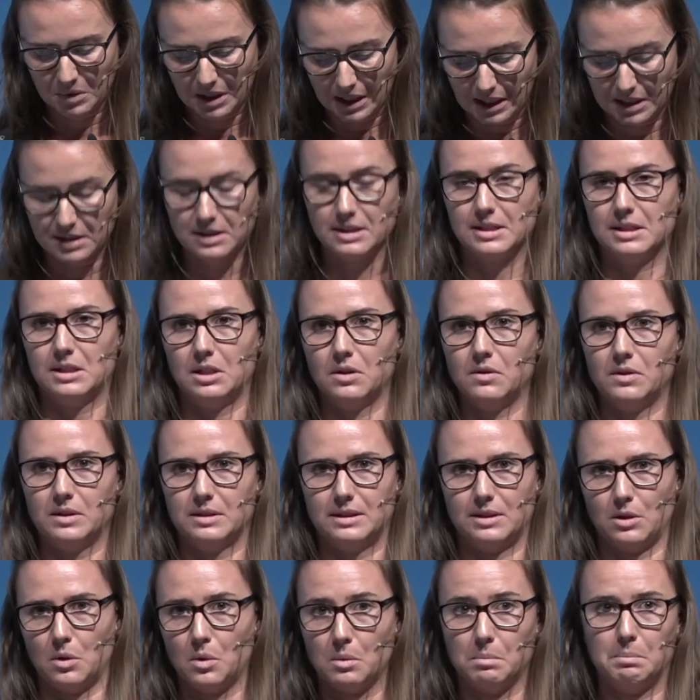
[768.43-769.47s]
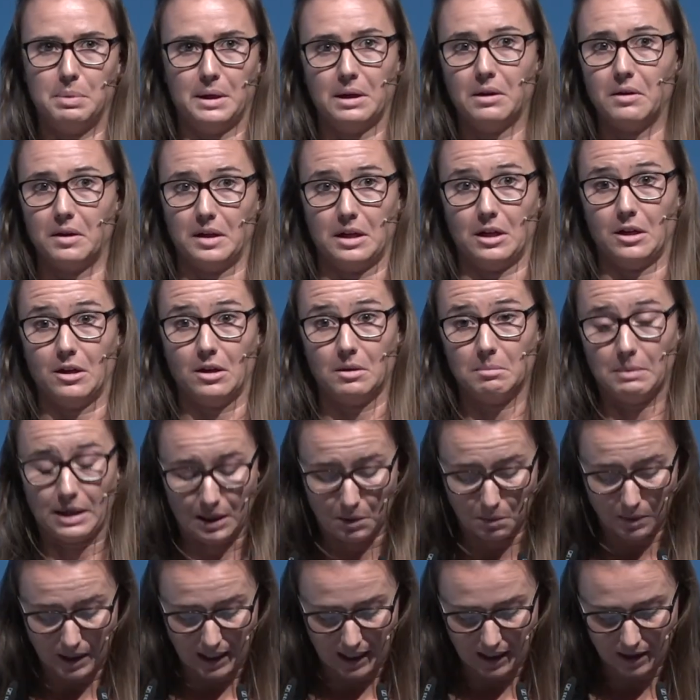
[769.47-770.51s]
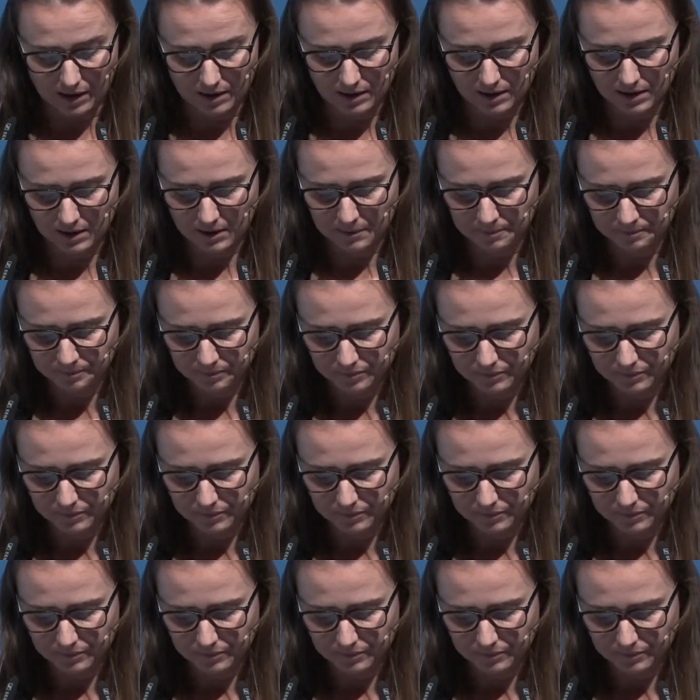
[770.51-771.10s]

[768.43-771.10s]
is still its own barrier in many ways.